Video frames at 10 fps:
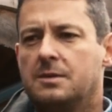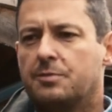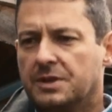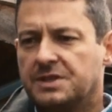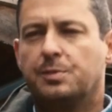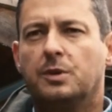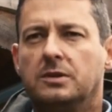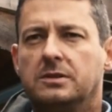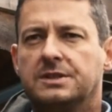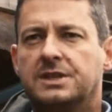
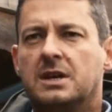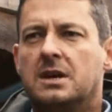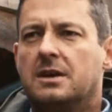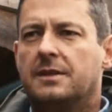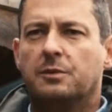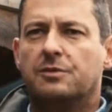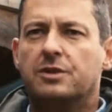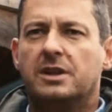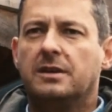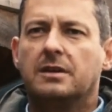principles that would
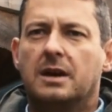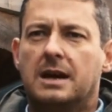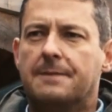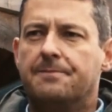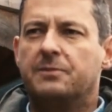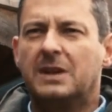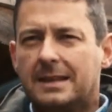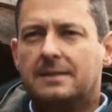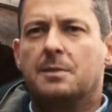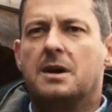really um,
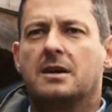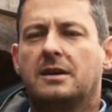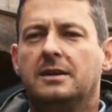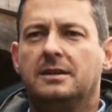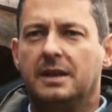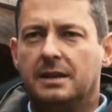lead the market in